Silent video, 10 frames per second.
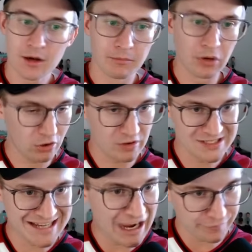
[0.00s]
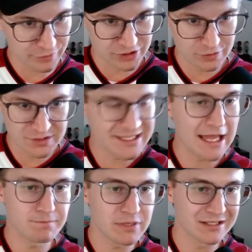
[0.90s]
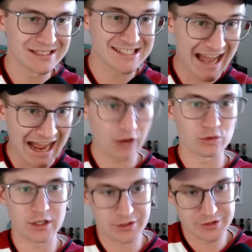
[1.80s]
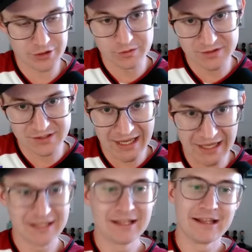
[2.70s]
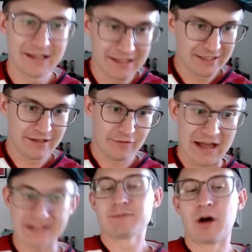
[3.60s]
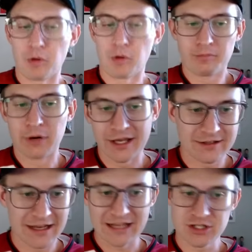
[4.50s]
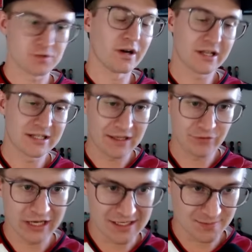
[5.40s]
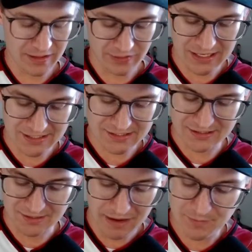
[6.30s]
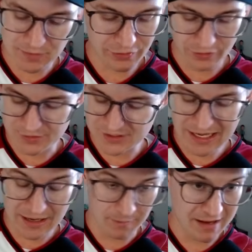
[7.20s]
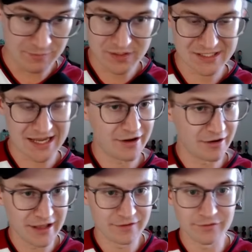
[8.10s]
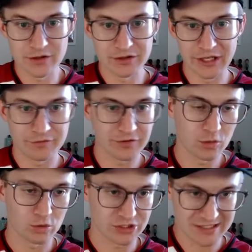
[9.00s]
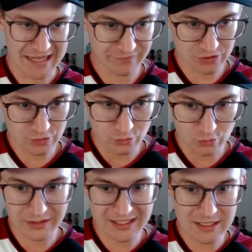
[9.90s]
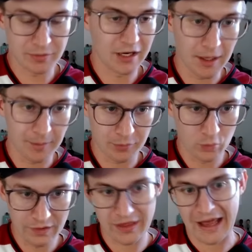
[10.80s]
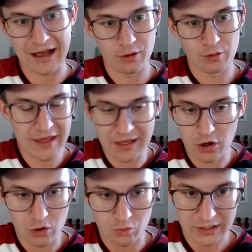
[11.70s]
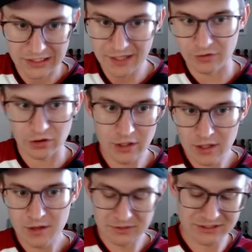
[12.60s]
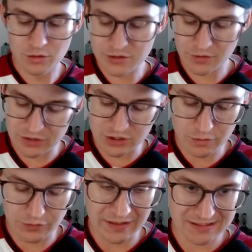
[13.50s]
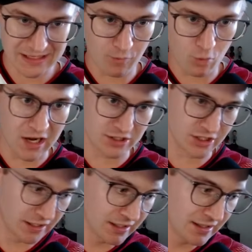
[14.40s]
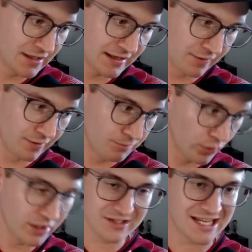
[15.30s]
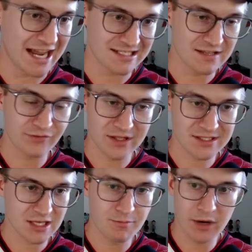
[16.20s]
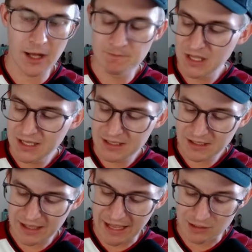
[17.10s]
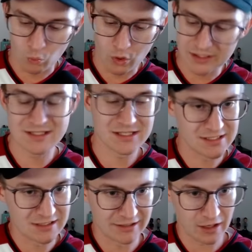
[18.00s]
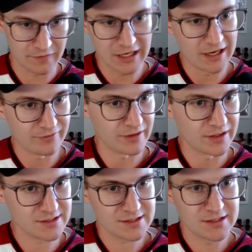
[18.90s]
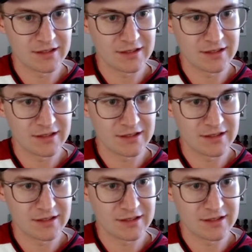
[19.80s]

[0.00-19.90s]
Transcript: Booker is doubtful Tuesday. Beal is out on Tuesday. That's a bummer, but I just wanted to give you guys my thoughts because it might be Thursday, it might be Saturday in Philadelphia. We'll just have to keep up with how they all recover, but those are the two things that I'm watching. Can the point of attack defense keep up, and what is the ceiling on the offense?